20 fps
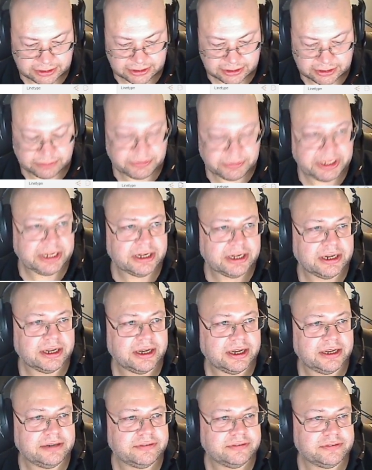make a
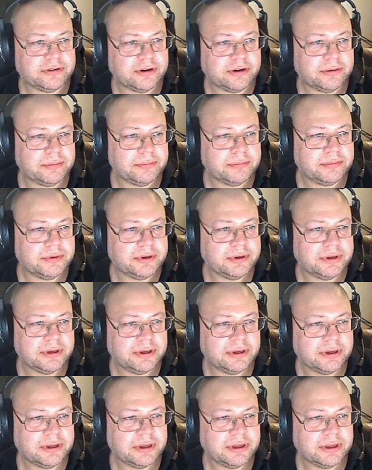line from
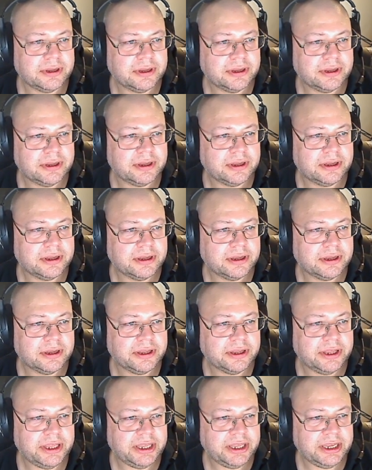
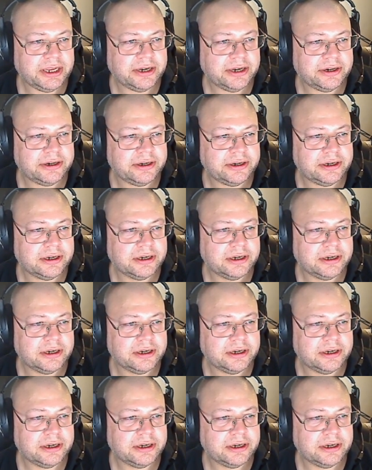here.